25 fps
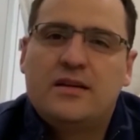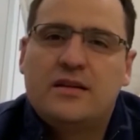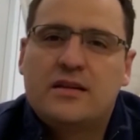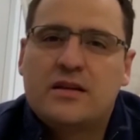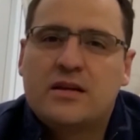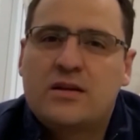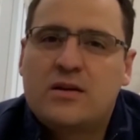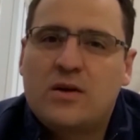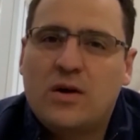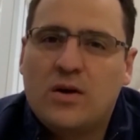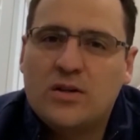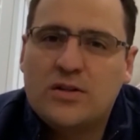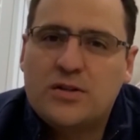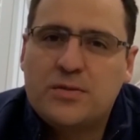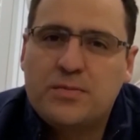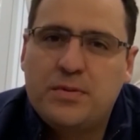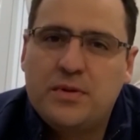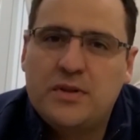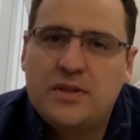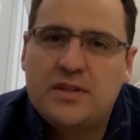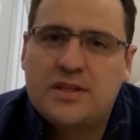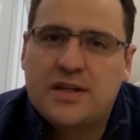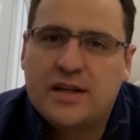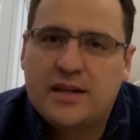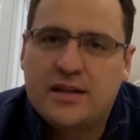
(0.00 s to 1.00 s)
The
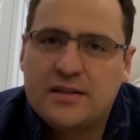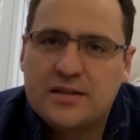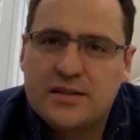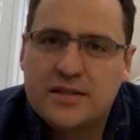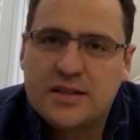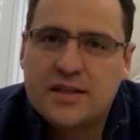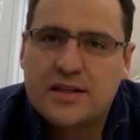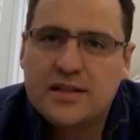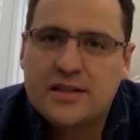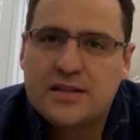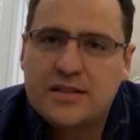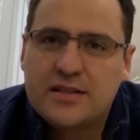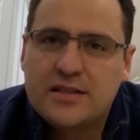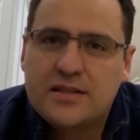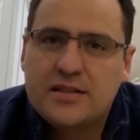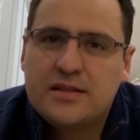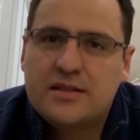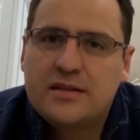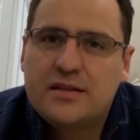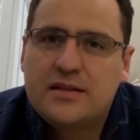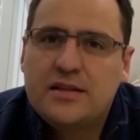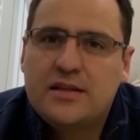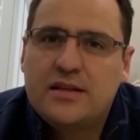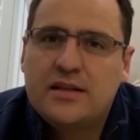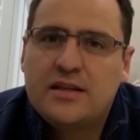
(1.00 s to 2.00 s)
gospel tells us
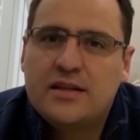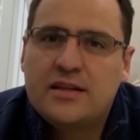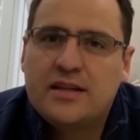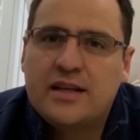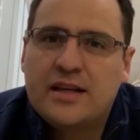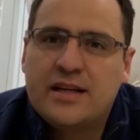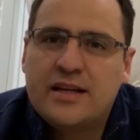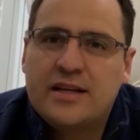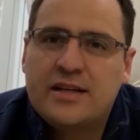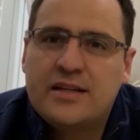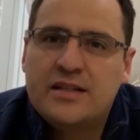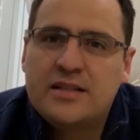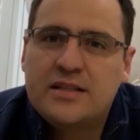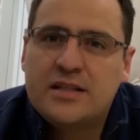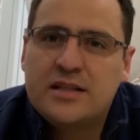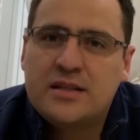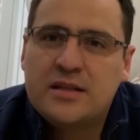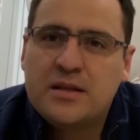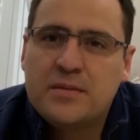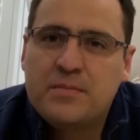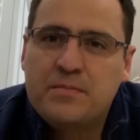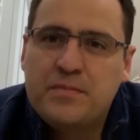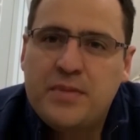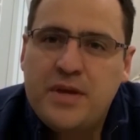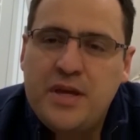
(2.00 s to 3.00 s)
that it is in
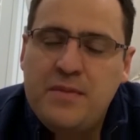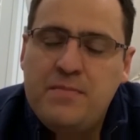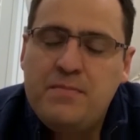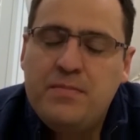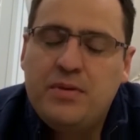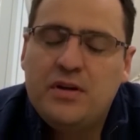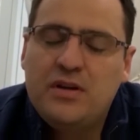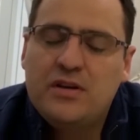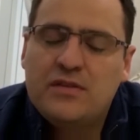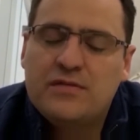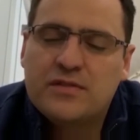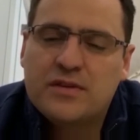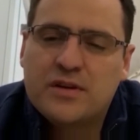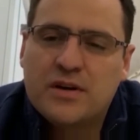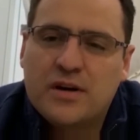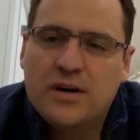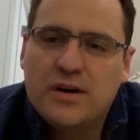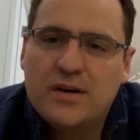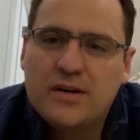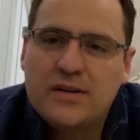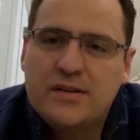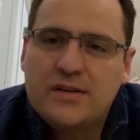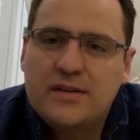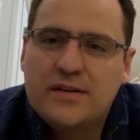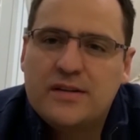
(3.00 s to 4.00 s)
the people of
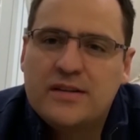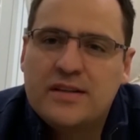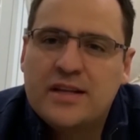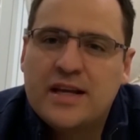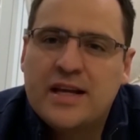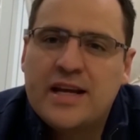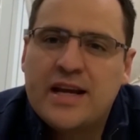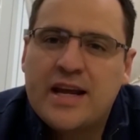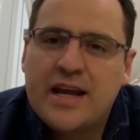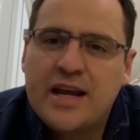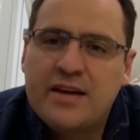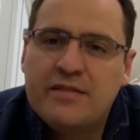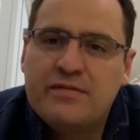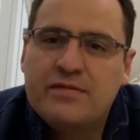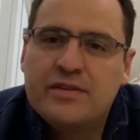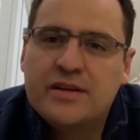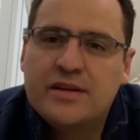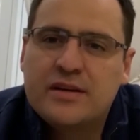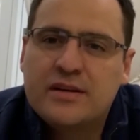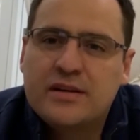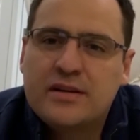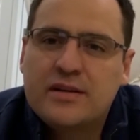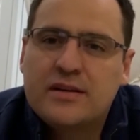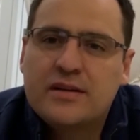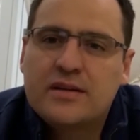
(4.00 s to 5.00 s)
God that
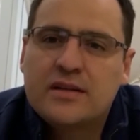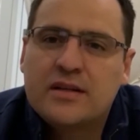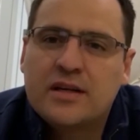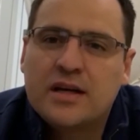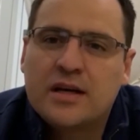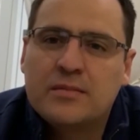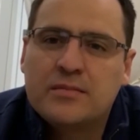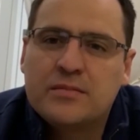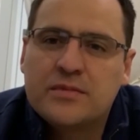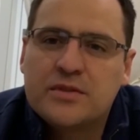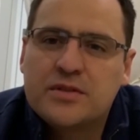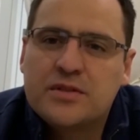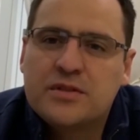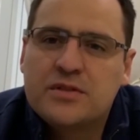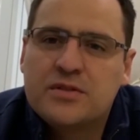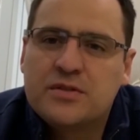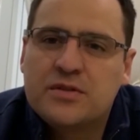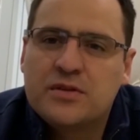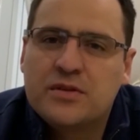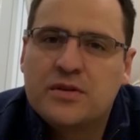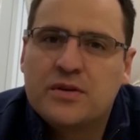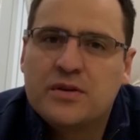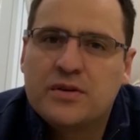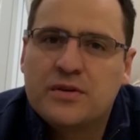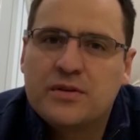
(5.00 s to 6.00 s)
heaven comes
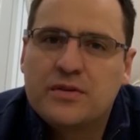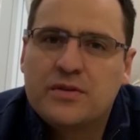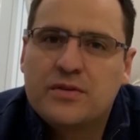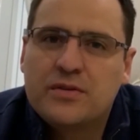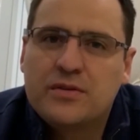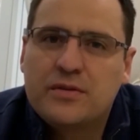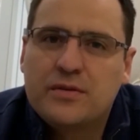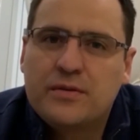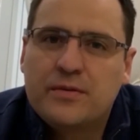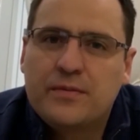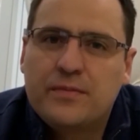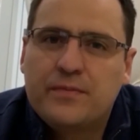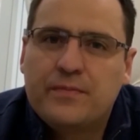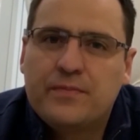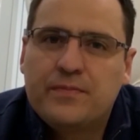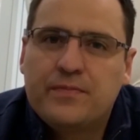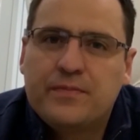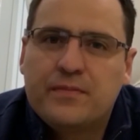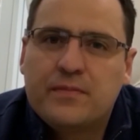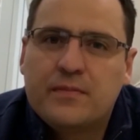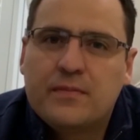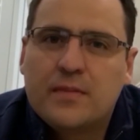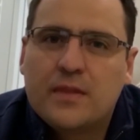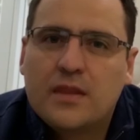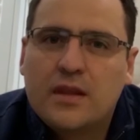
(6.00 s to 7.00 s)
to earth.
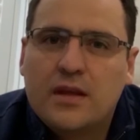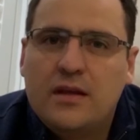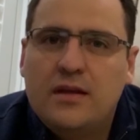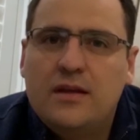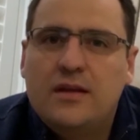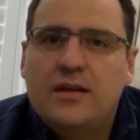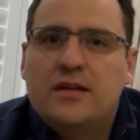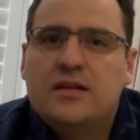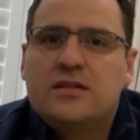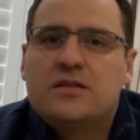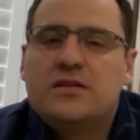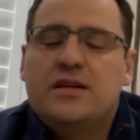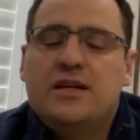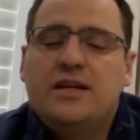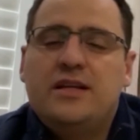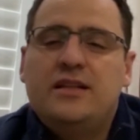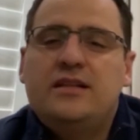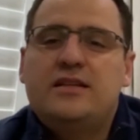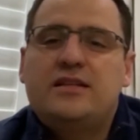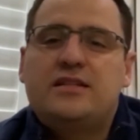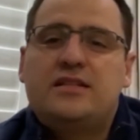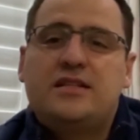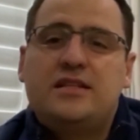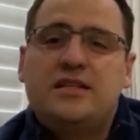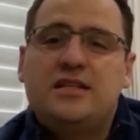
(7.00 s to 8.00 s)
So in
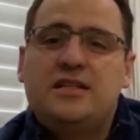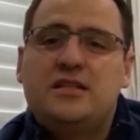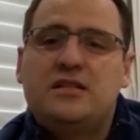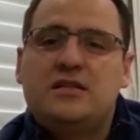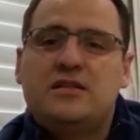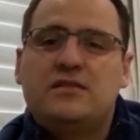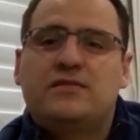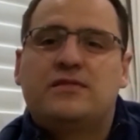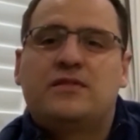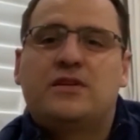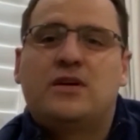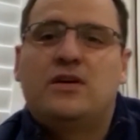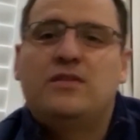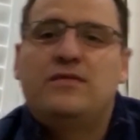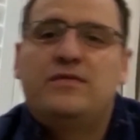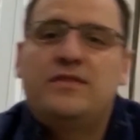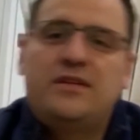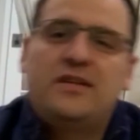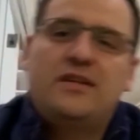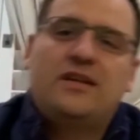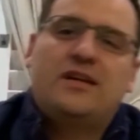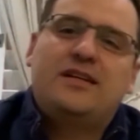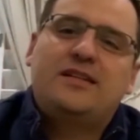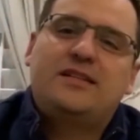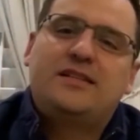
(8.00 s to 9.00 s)
this season of
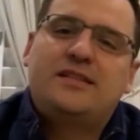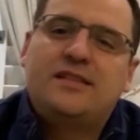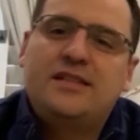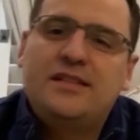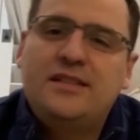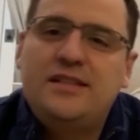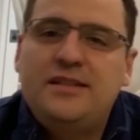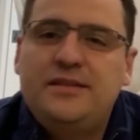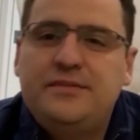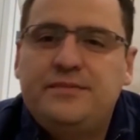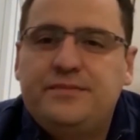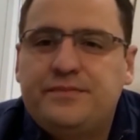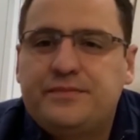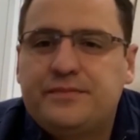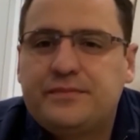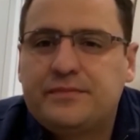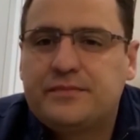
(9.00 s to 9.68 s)
COVID-19,